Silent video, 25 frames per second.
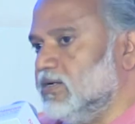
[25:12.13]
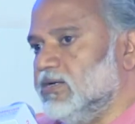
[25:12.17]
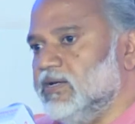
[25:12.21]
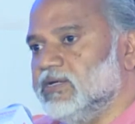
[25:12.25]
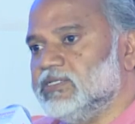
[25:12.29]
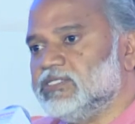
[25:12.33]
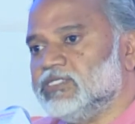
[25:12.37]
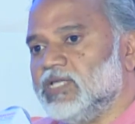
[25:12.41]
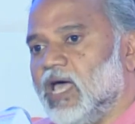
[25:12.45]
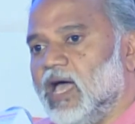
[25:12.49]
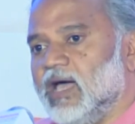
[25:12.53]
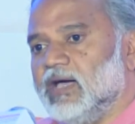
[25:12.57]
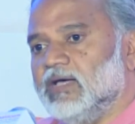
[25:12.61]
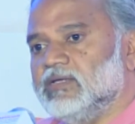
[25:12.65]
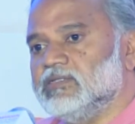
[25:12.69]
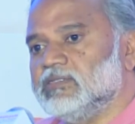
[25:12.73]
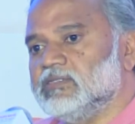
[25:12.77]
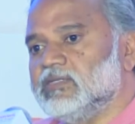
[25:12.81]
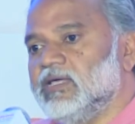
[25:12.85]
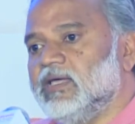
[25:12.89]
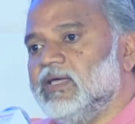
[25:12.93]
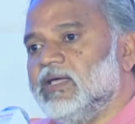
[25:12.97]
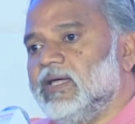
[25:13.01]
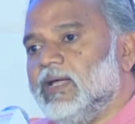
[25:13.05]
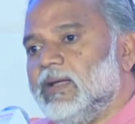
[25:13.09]
Sahas,
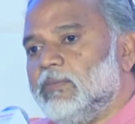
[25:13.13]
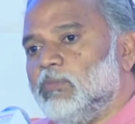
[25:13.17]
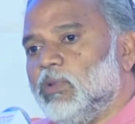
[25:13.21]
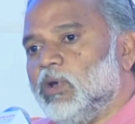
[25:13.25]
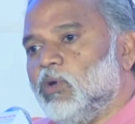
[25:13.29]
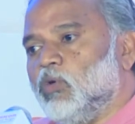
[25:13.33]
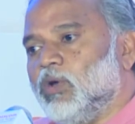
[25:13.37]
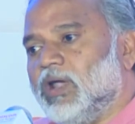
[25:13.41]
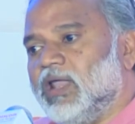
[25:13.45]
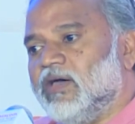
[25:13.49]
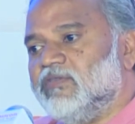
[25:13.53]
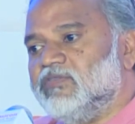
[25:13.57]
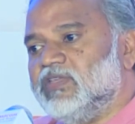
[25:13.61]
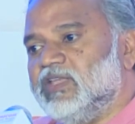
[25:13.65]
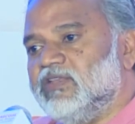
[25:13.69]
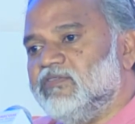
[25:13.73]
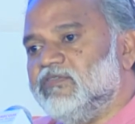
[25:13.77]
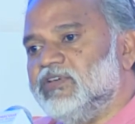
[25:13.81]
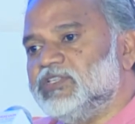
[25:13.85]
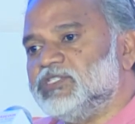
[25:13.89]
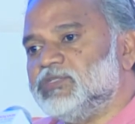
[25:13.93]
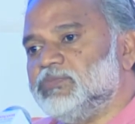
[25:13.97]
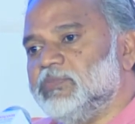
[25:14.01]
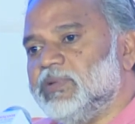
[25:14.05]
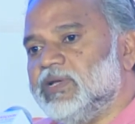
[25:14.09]
one of the
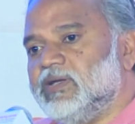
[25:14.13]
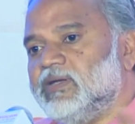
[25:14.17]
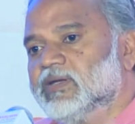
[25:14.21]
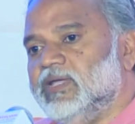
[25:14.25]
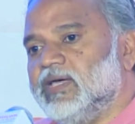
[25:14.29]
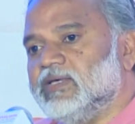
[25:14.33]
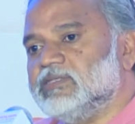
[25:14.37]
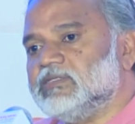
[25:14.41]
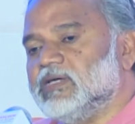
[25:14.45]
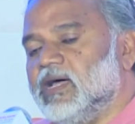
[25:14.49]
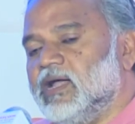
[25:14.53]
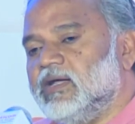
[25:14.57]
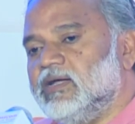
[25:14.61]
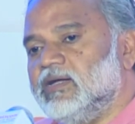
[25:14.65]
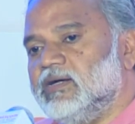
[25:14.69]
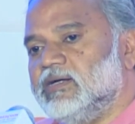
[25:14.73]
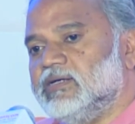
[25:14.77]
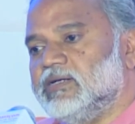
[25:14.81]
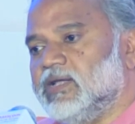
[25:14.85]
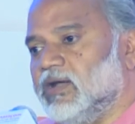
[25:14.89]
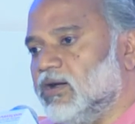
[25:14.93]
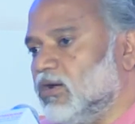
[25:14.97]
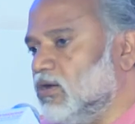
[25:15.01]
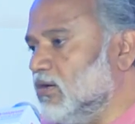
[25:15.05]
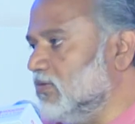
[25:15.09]
investment, does 100
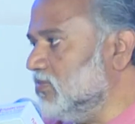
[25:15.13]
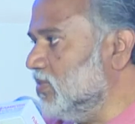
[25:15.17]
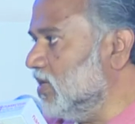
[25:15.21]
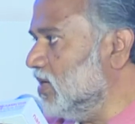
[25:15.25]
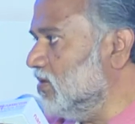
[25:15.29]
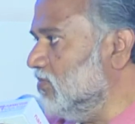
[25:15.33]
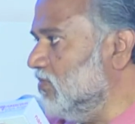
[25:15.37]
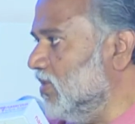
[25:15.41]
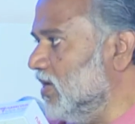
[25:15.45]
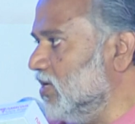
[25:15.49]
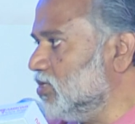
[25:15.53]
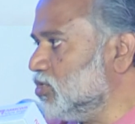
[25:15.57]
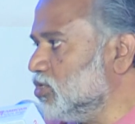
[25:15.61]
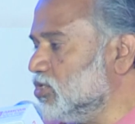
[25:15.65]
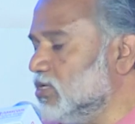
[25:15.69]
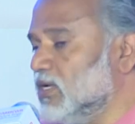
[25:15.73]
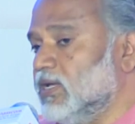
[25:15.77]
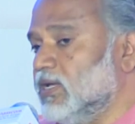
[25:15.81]
ton of that waste.